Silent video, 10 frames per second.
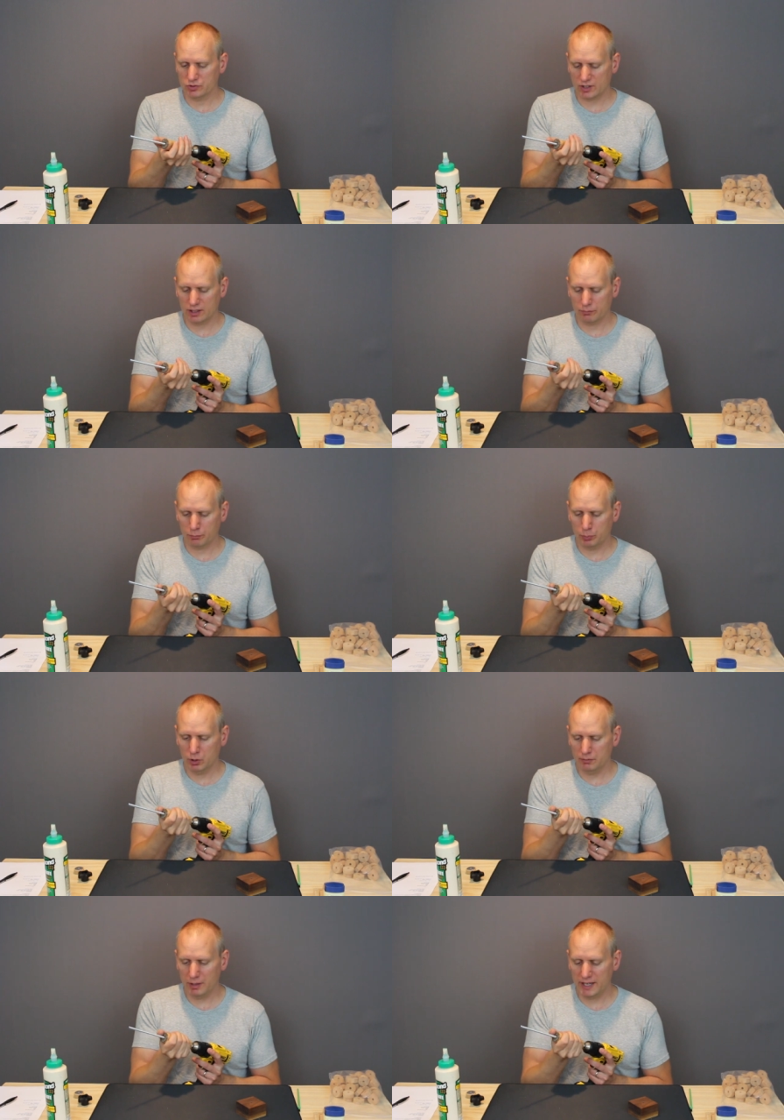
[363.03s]
is kind of
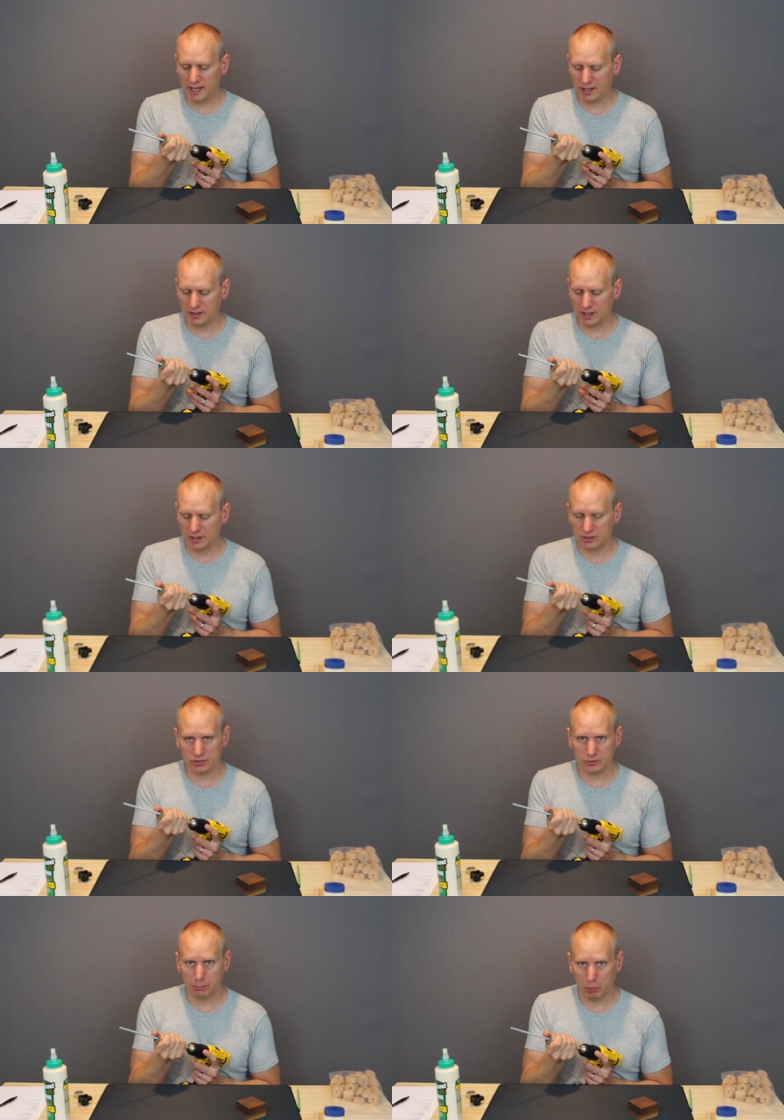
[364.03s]
put my hand on it
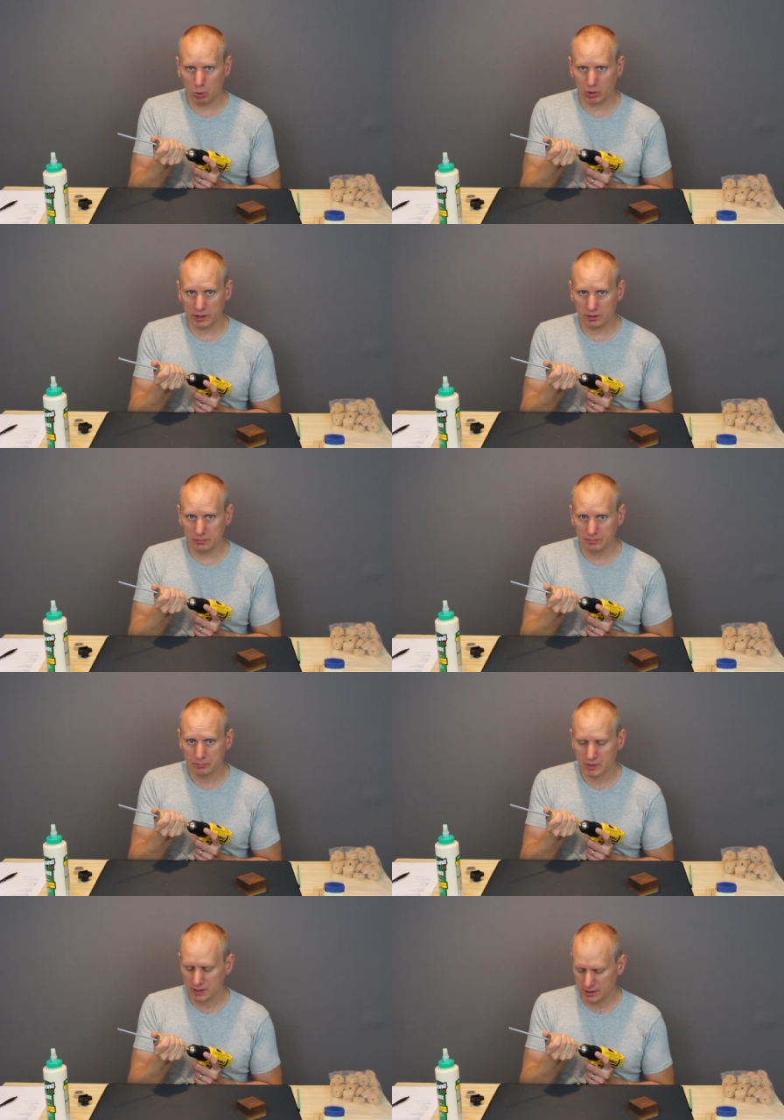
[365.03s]
to support it,
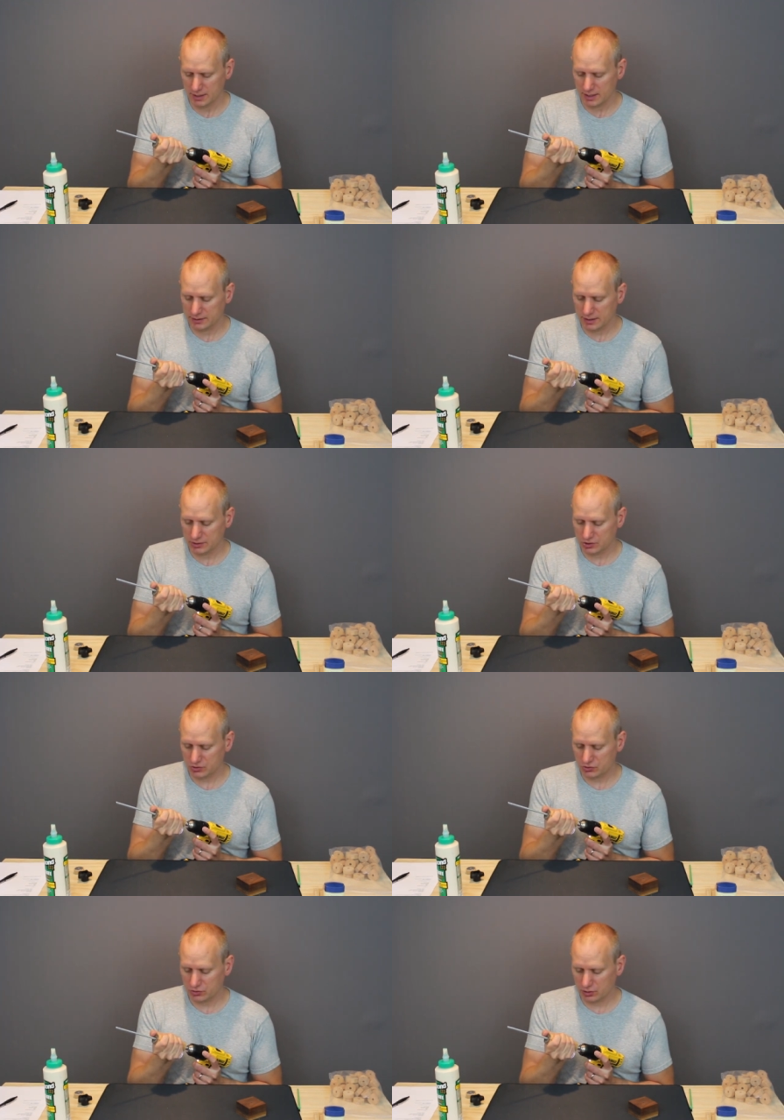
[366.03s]
and then
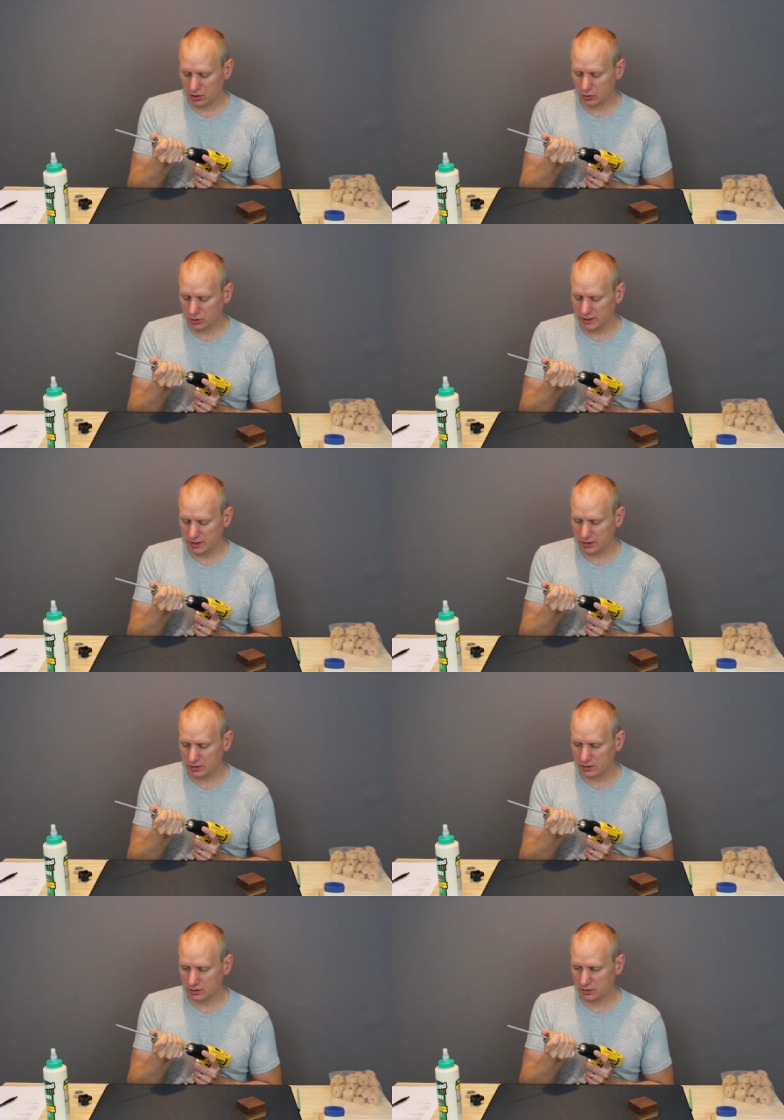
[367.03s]
just slowly
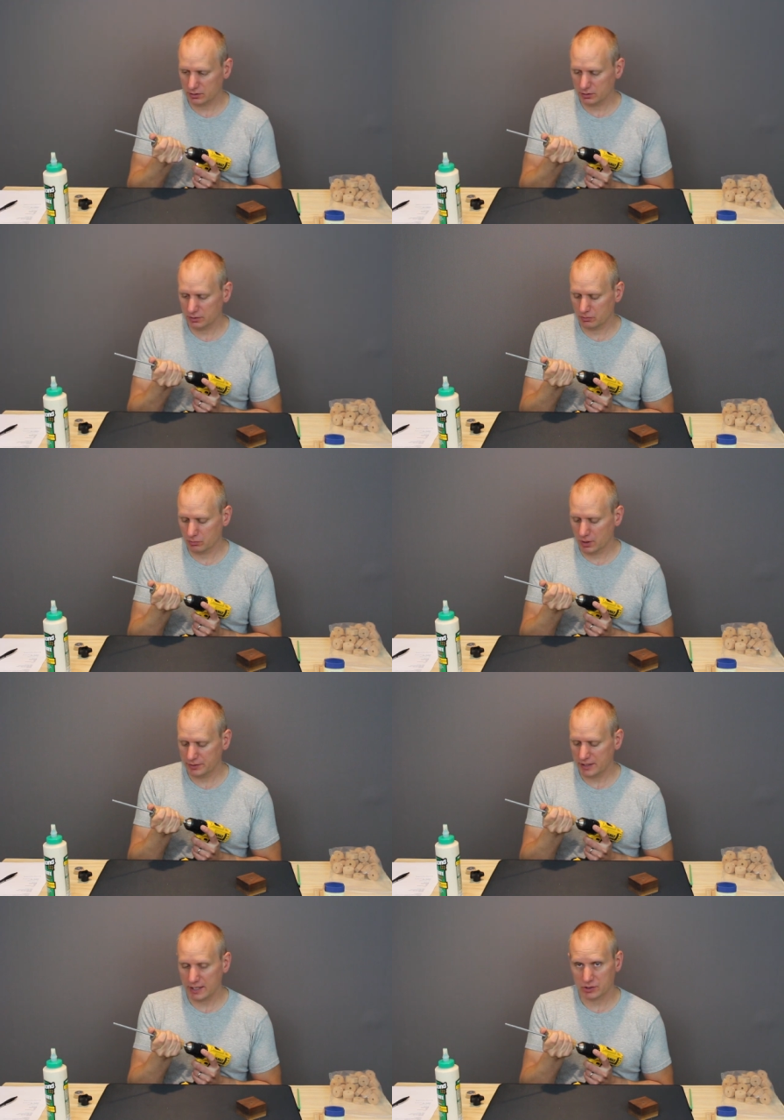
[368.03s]

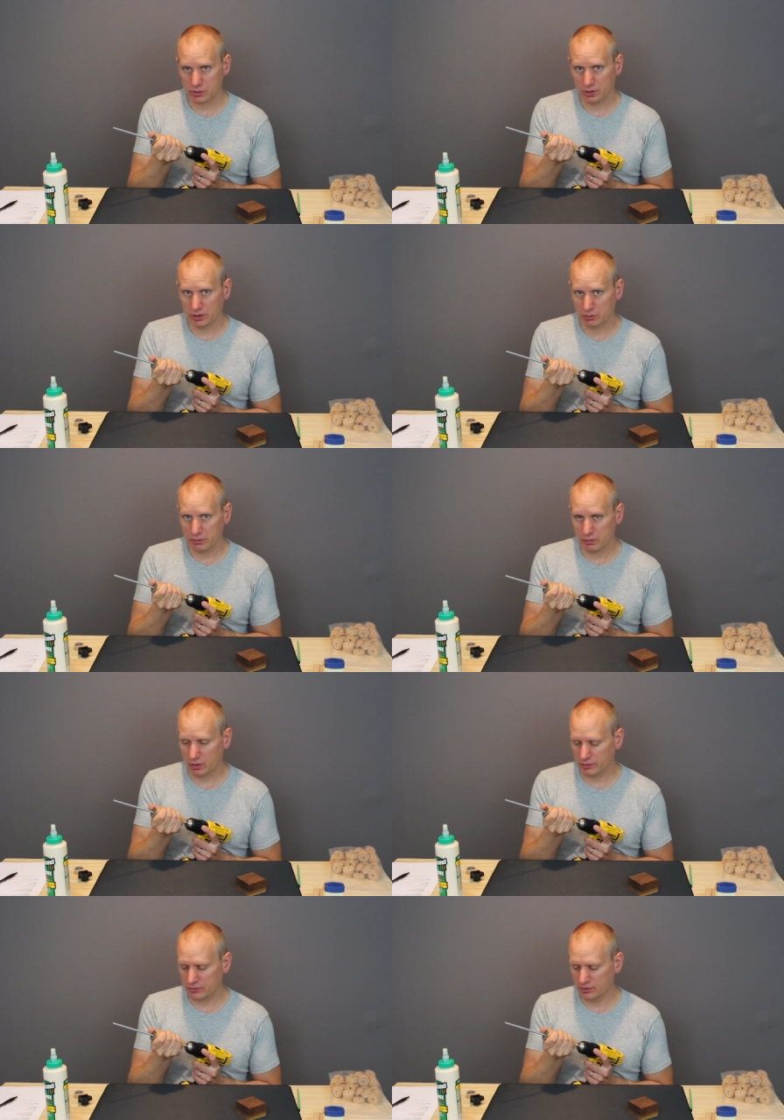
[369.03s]
run that drill in
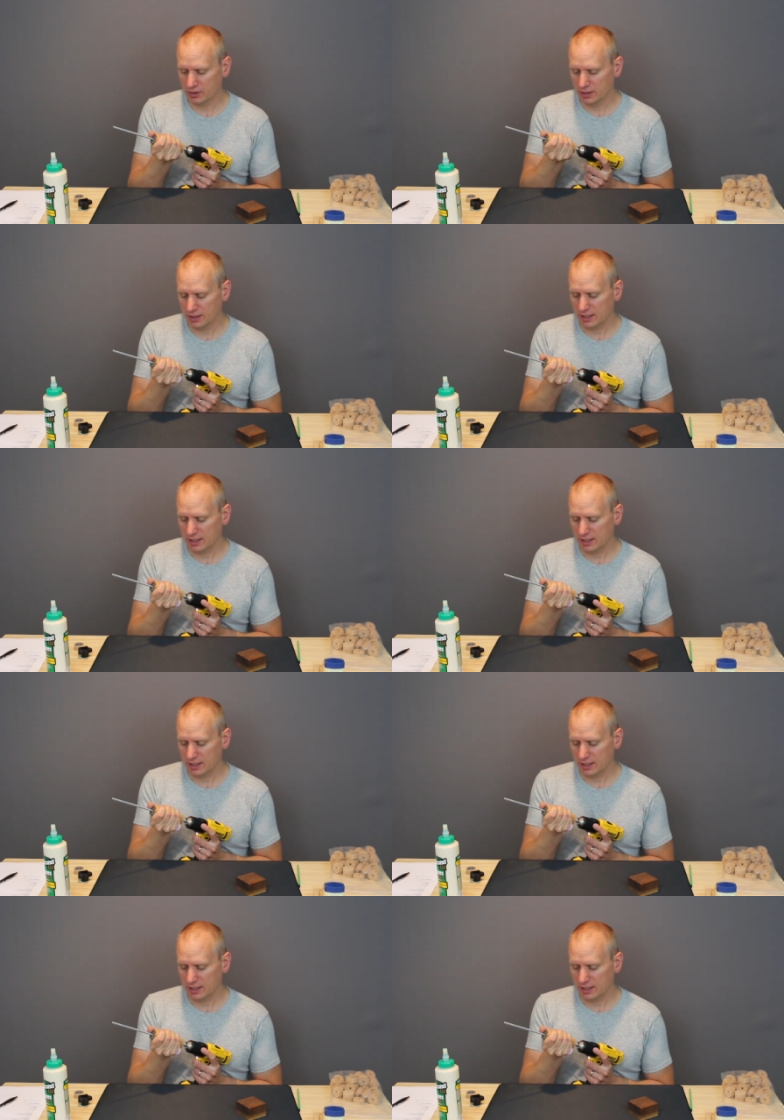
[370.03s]
reverse.